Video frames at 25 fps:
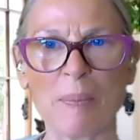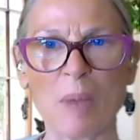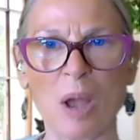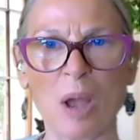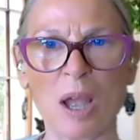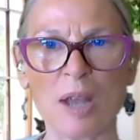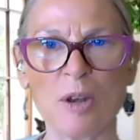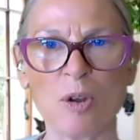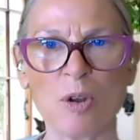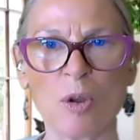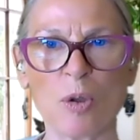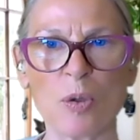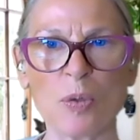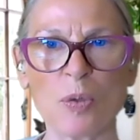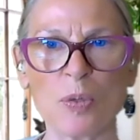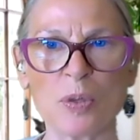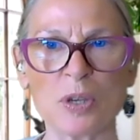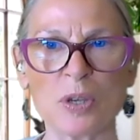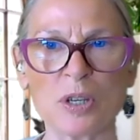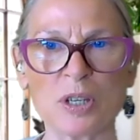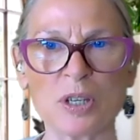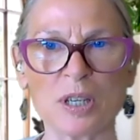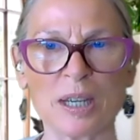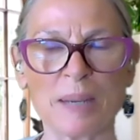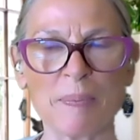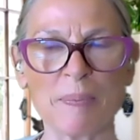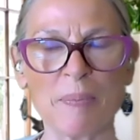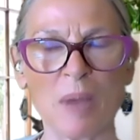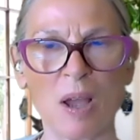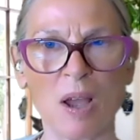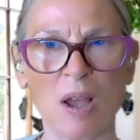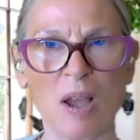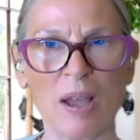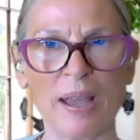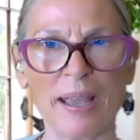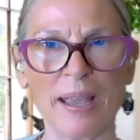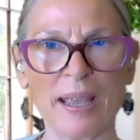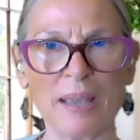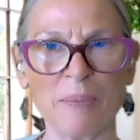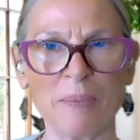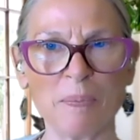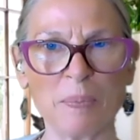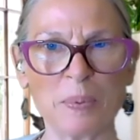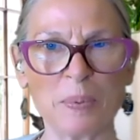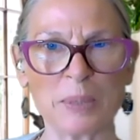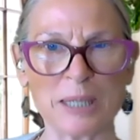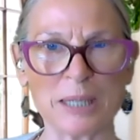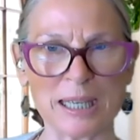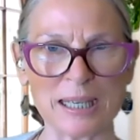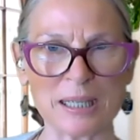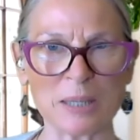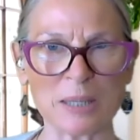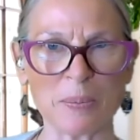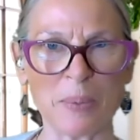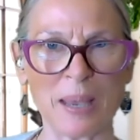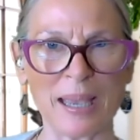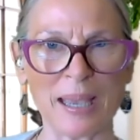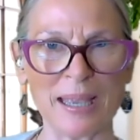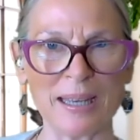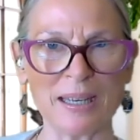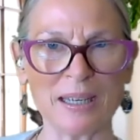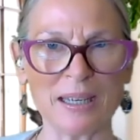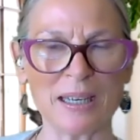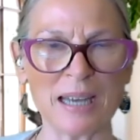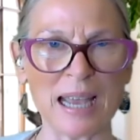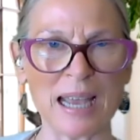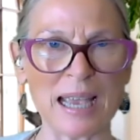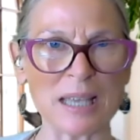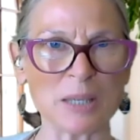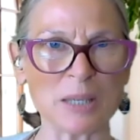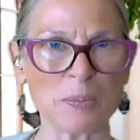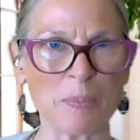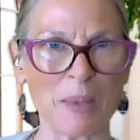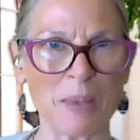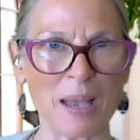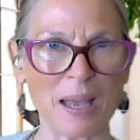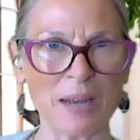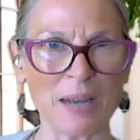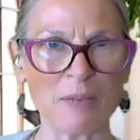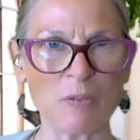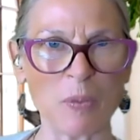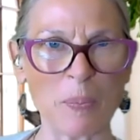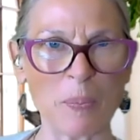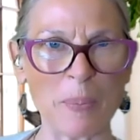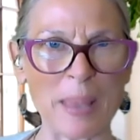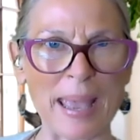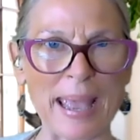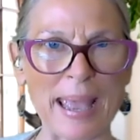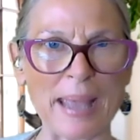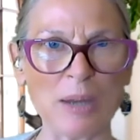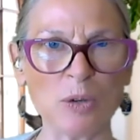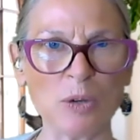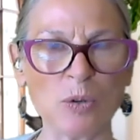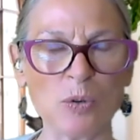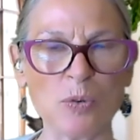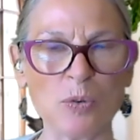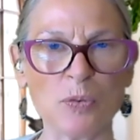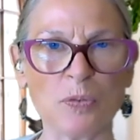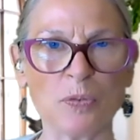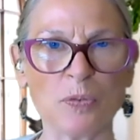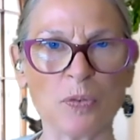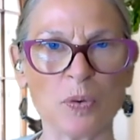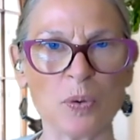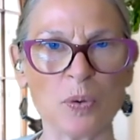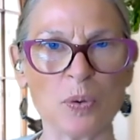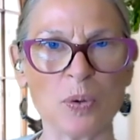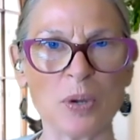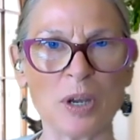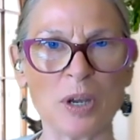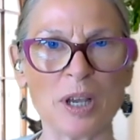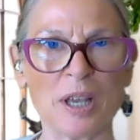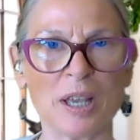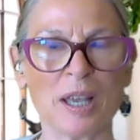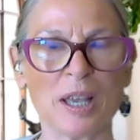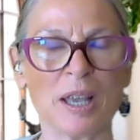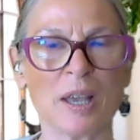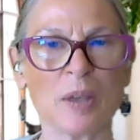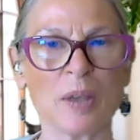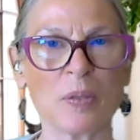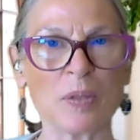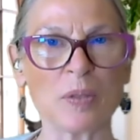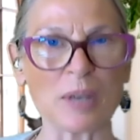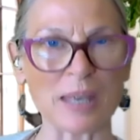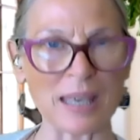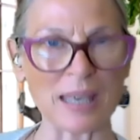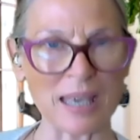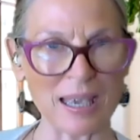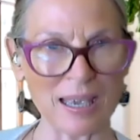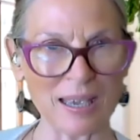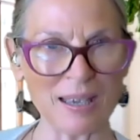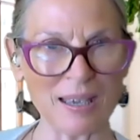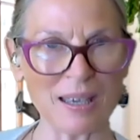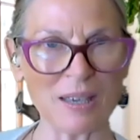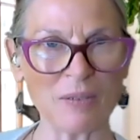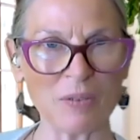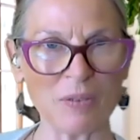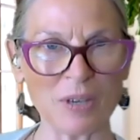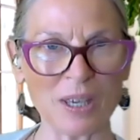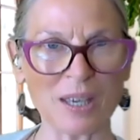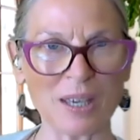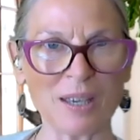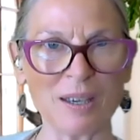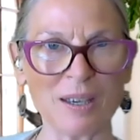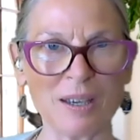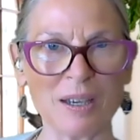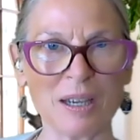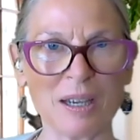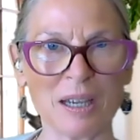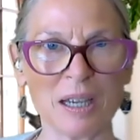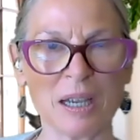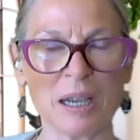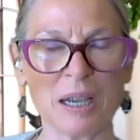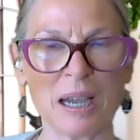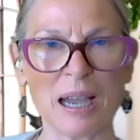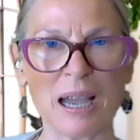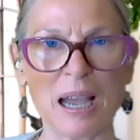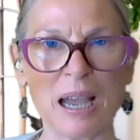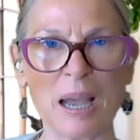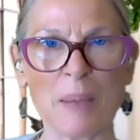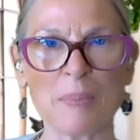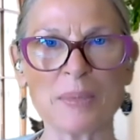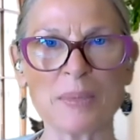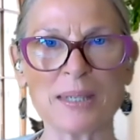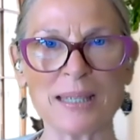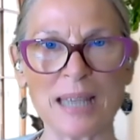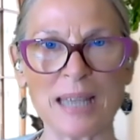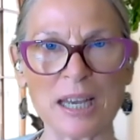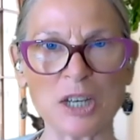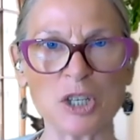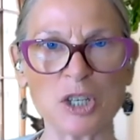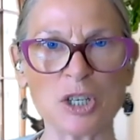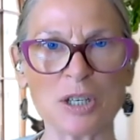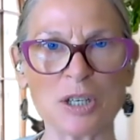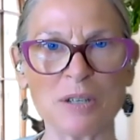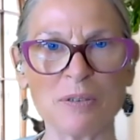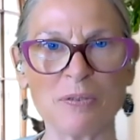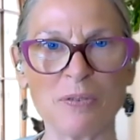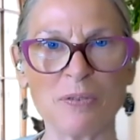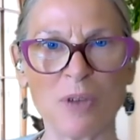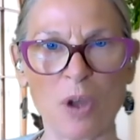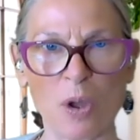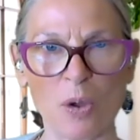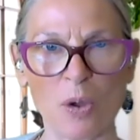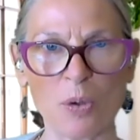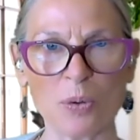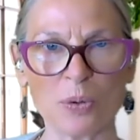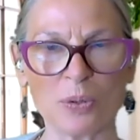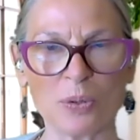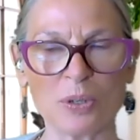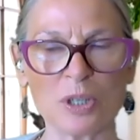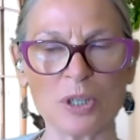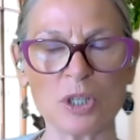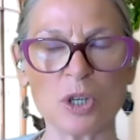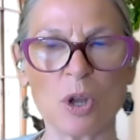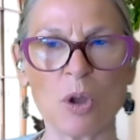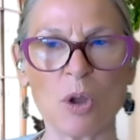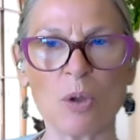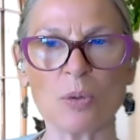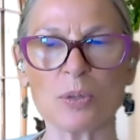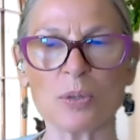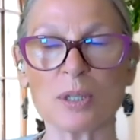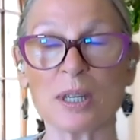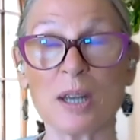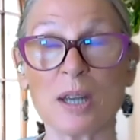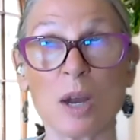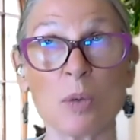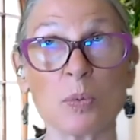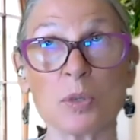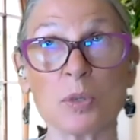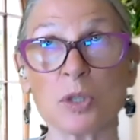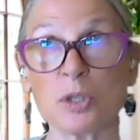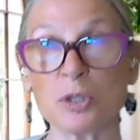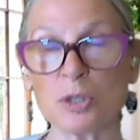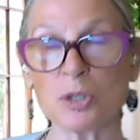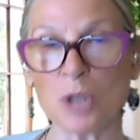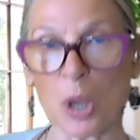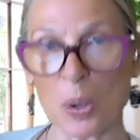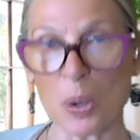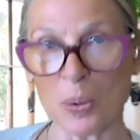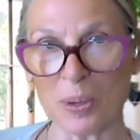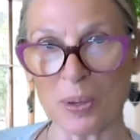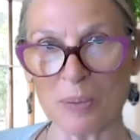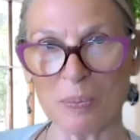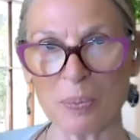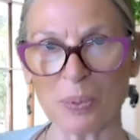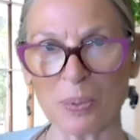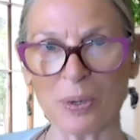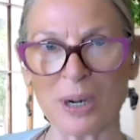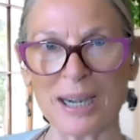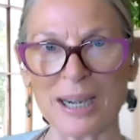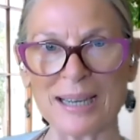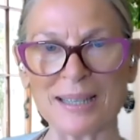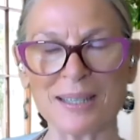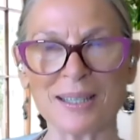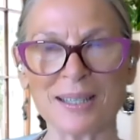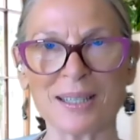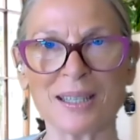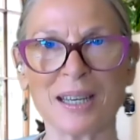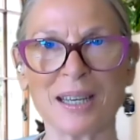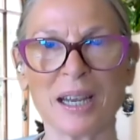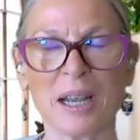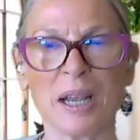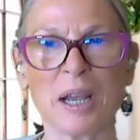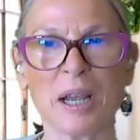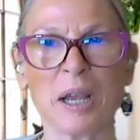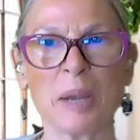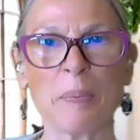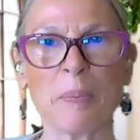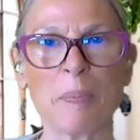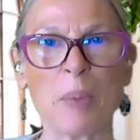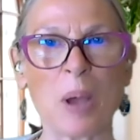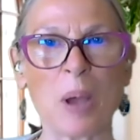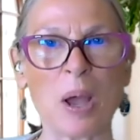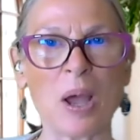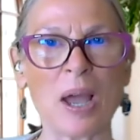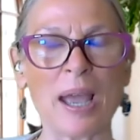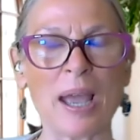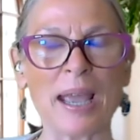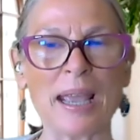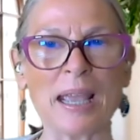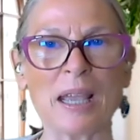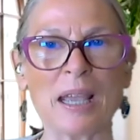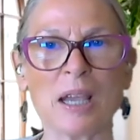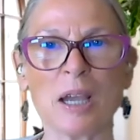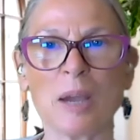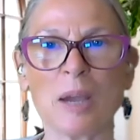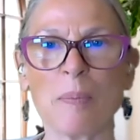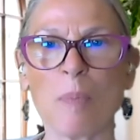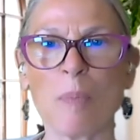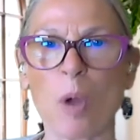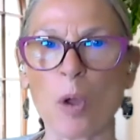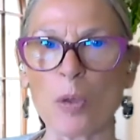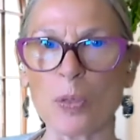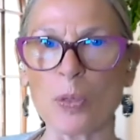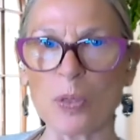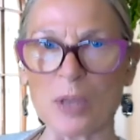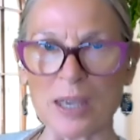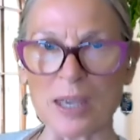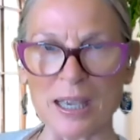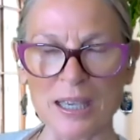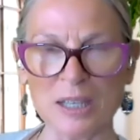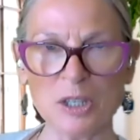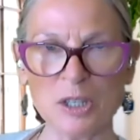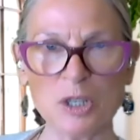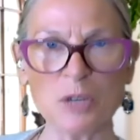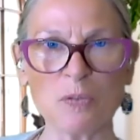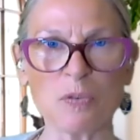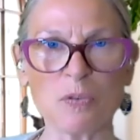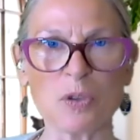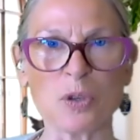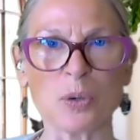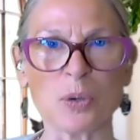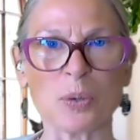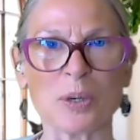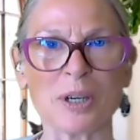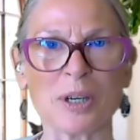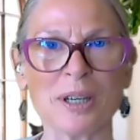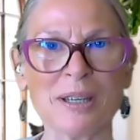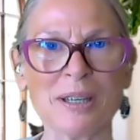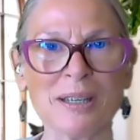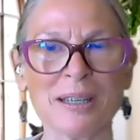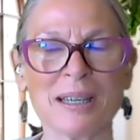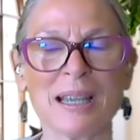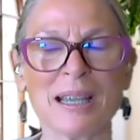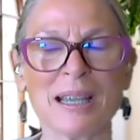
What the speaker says: I know that I participated as part of a panel for the caregiving section for older adults, and I was so impressed by both the interviewer